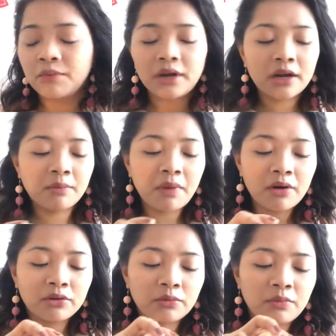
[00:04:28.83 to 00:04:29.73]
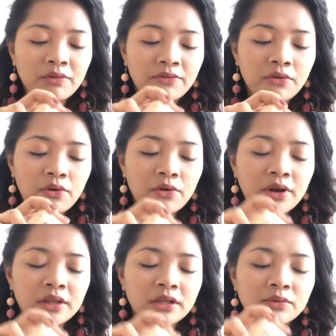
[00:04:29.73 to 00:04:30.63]
banana powder before
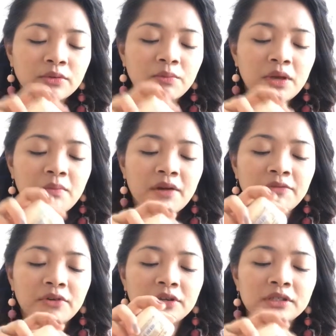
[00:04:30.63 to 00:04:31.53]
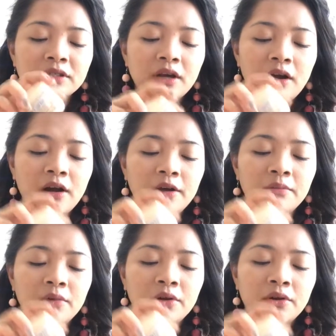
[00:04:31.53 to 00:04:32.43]
and this would be my first time